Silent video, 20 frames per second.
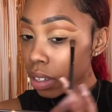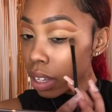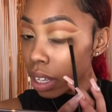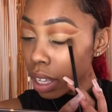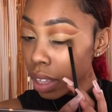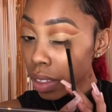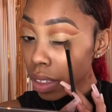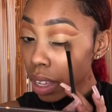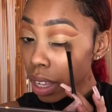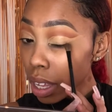
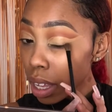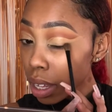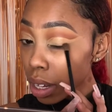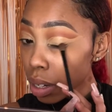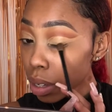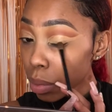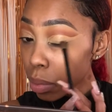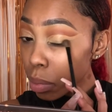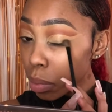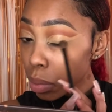and then
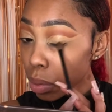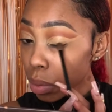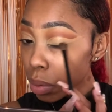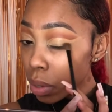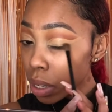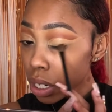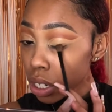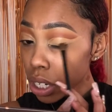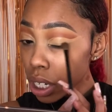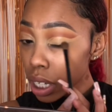
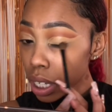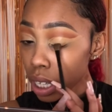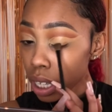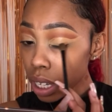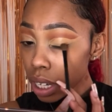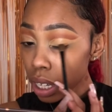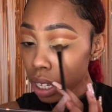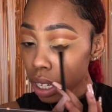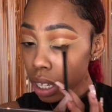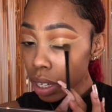brushing
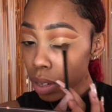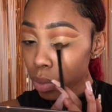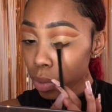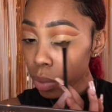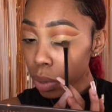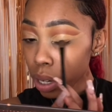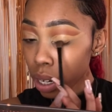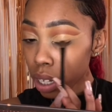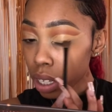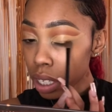it
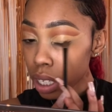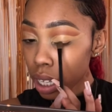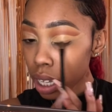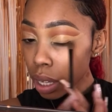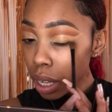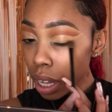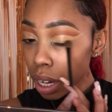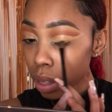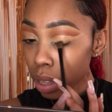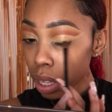inwards, like
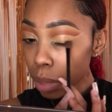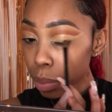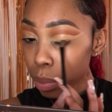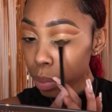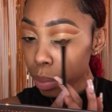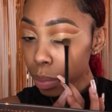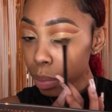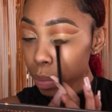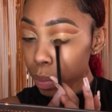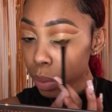kind of like
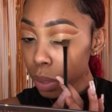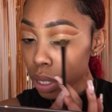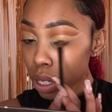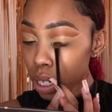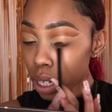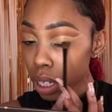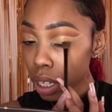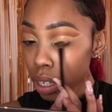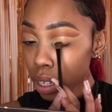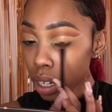
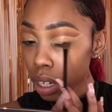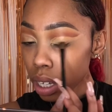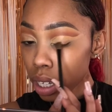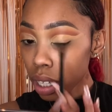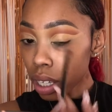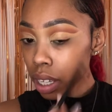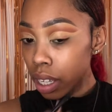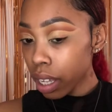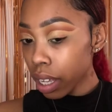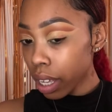pushing it
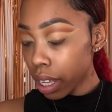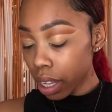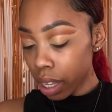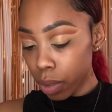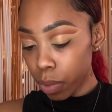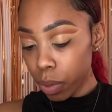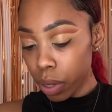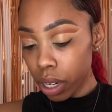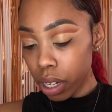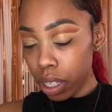
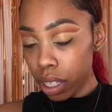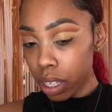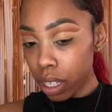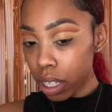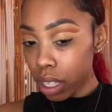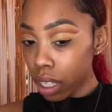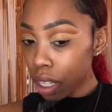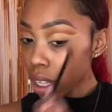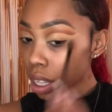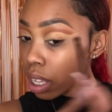
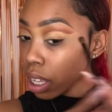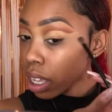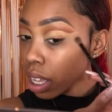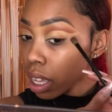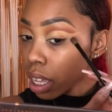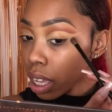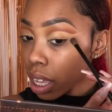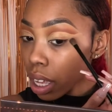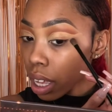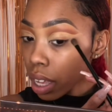inwards
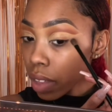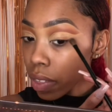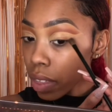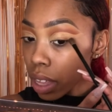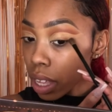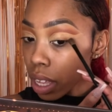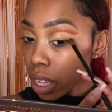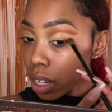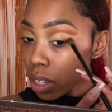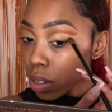and
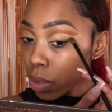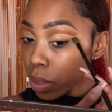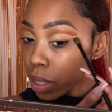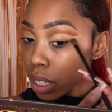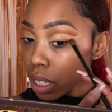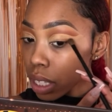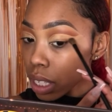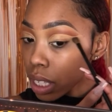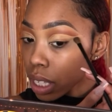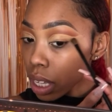then doing
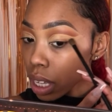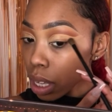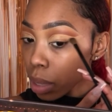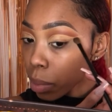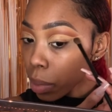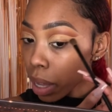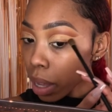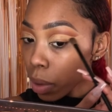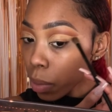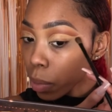the same
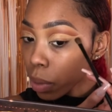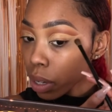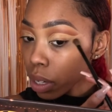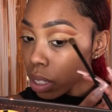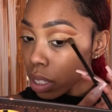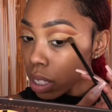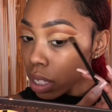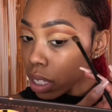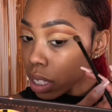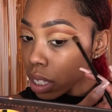outwards.